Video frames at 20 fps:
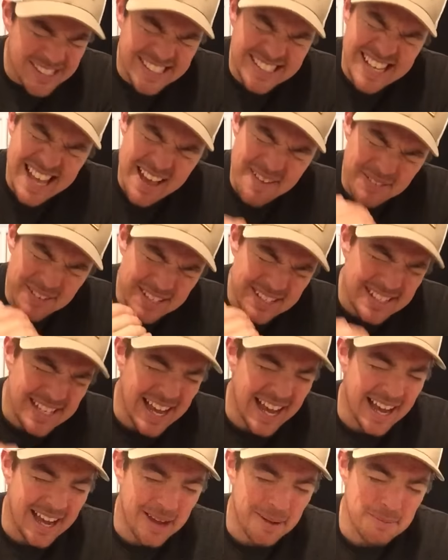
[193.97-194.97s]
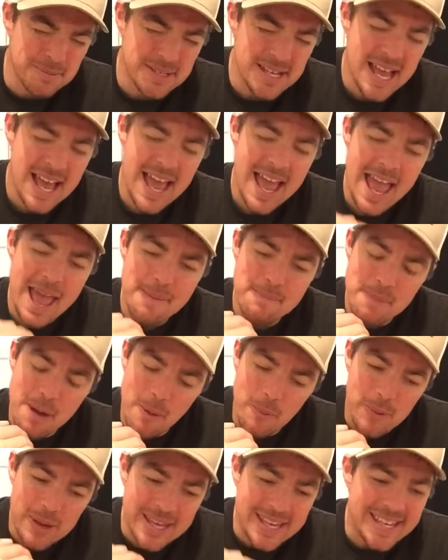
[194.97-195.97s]
seven times,
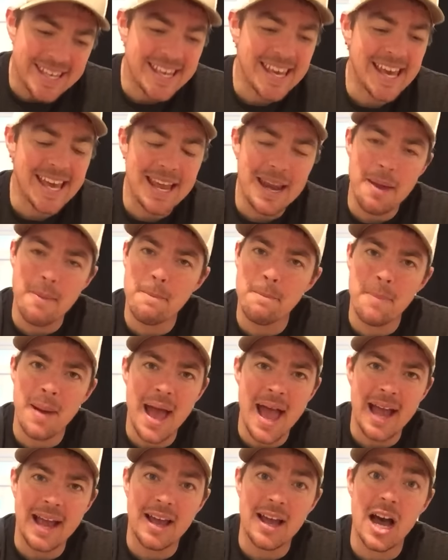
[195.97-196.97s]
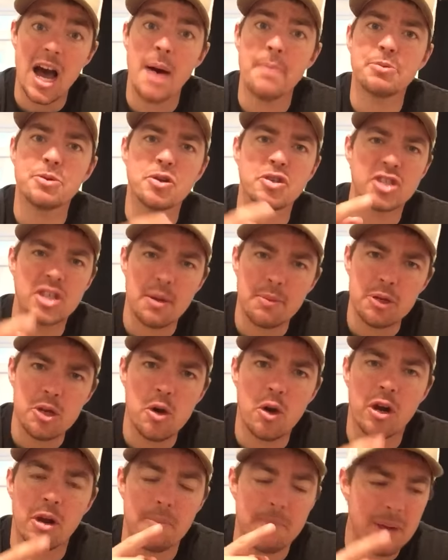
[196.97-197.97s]
but we get back up. So some of
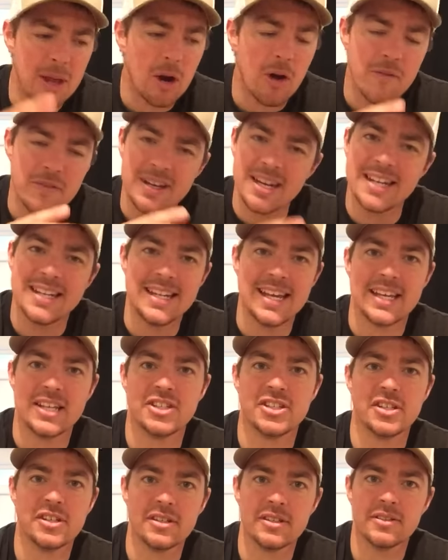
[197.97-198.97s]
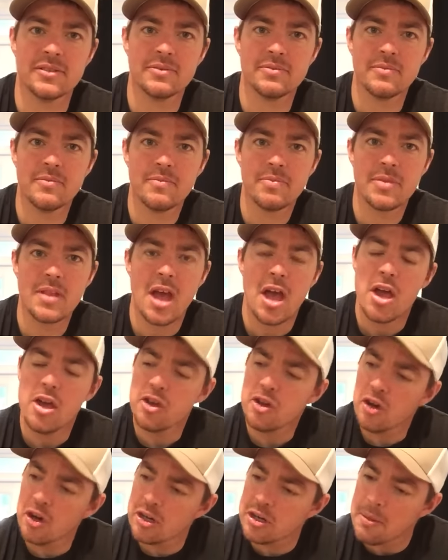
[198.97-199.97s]
you are in the middle of an addiction.
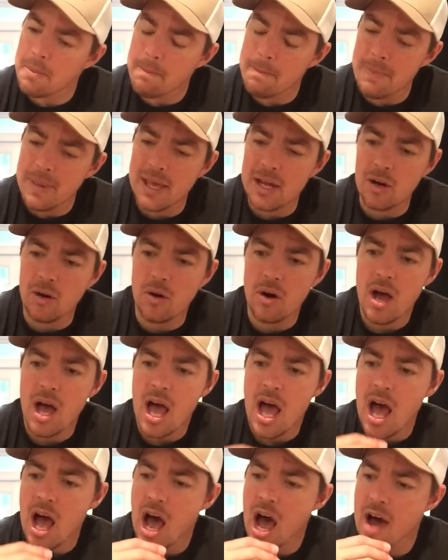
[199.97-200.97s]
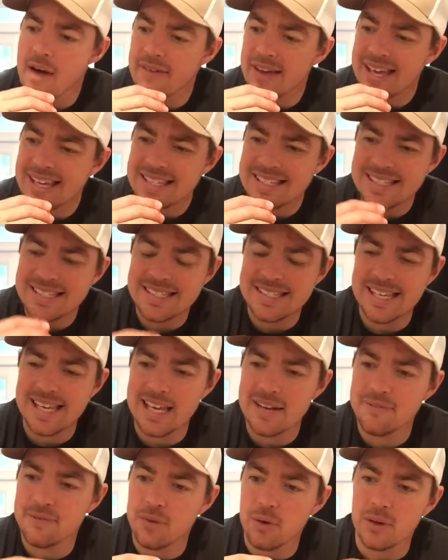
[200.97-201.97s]
You're in the middle of a
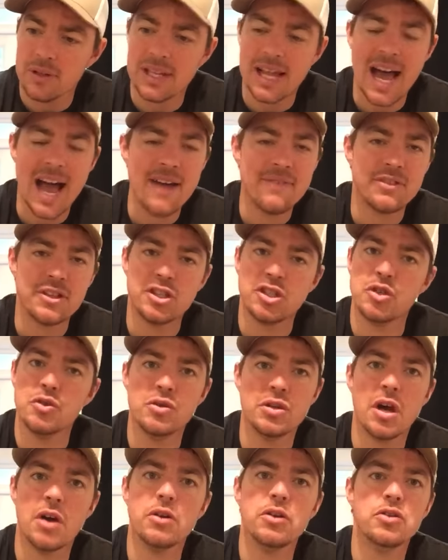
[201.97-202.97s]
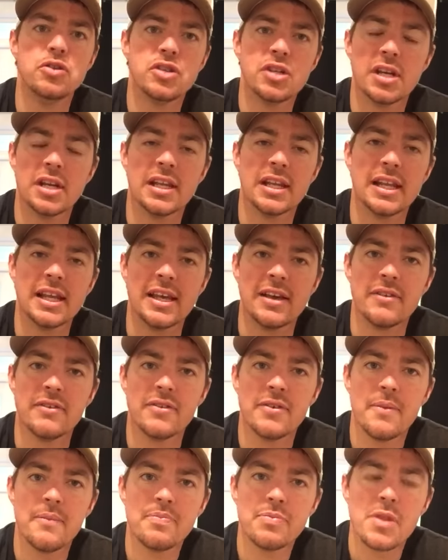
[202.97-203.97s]
sinful life that you know you shouldn't live.